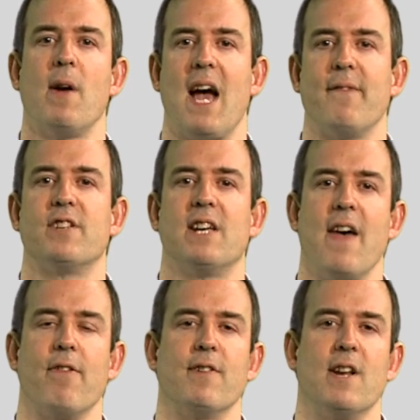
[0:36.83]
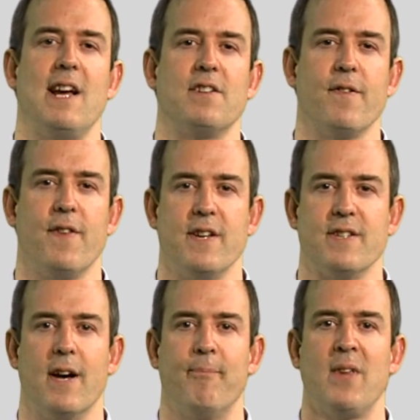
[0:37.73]
we have together in the lecture
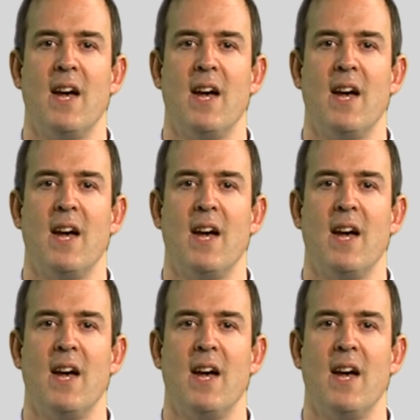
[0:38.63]
theatre.